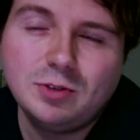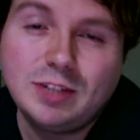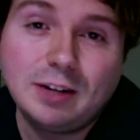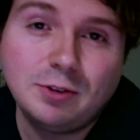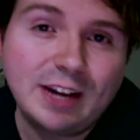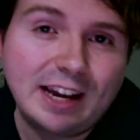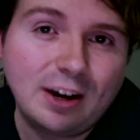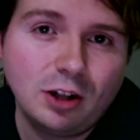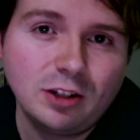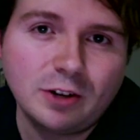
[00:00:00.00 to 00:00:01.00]
take away
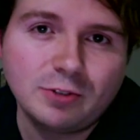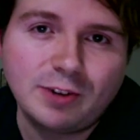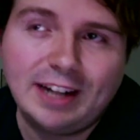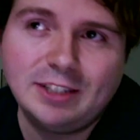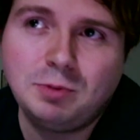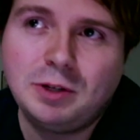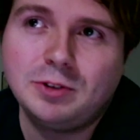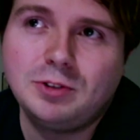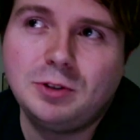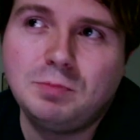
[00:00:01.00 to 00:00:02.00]
all of our rights, we
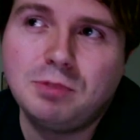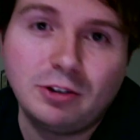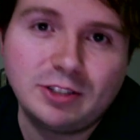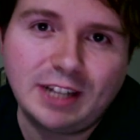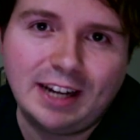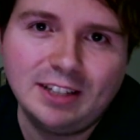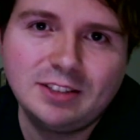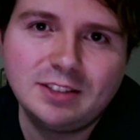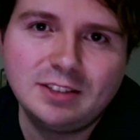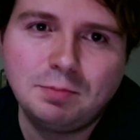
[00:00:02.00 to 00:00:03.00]
were to
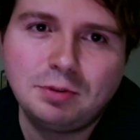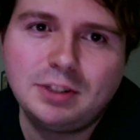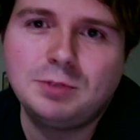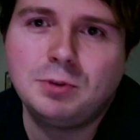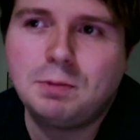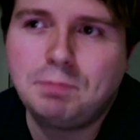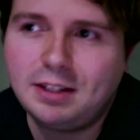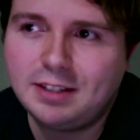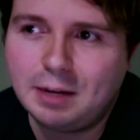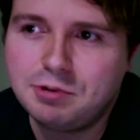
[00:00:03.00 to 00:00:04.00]
protest, the police were to
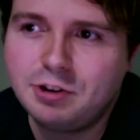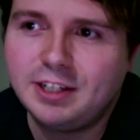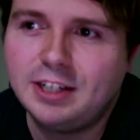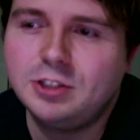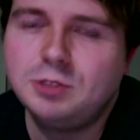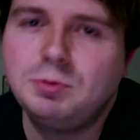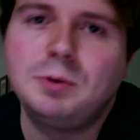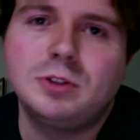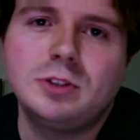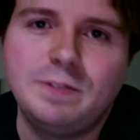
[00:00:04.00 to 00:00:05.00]
beat down protesters, we
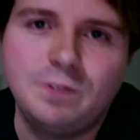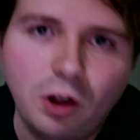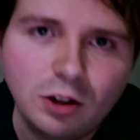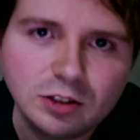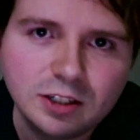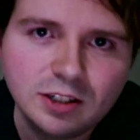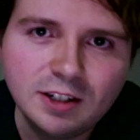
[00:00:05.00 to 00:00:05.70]
were to revolt,